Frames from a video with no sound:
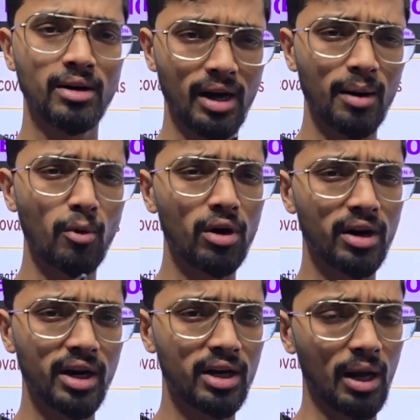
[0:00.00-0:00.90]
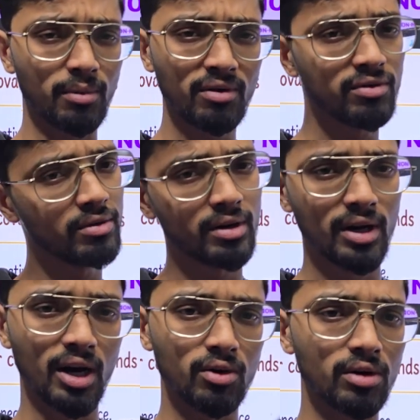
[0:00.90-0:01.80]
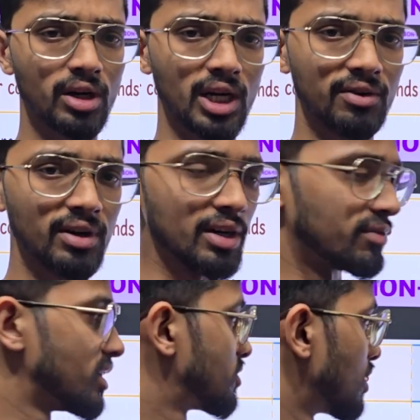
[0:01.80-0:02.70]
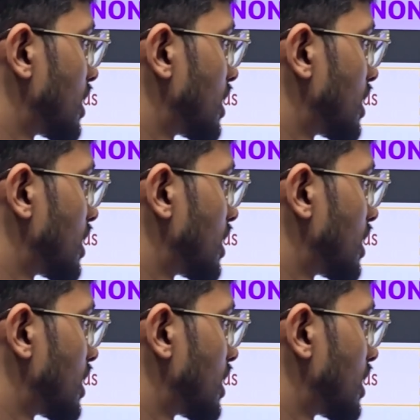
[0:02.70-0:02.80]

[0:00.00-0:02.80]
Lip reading: a moderate type of electronegativity difference will